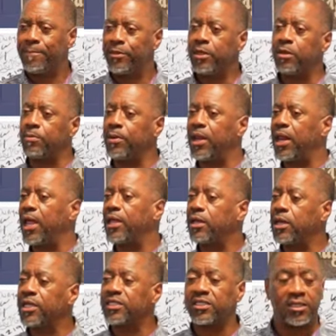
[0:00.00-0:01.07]
don't believe that?
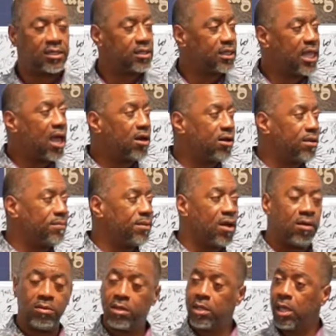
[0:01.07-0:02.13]
Listen, y'all don't even
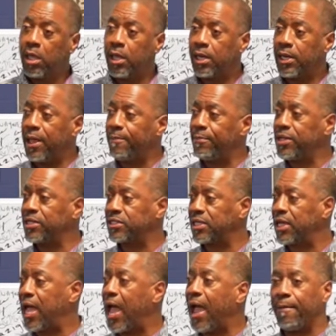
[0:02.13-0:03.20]
know. That, listen,
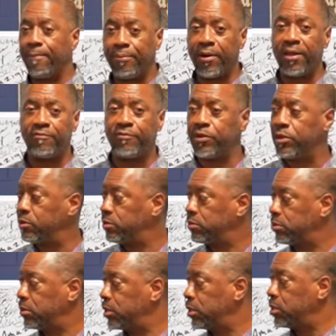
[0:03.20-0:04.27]
I pray for you.
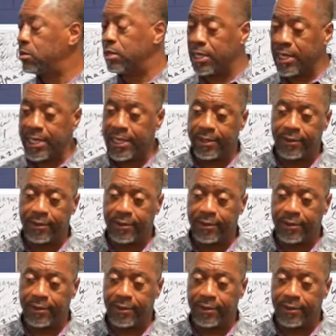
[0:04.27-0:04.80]
You'll live.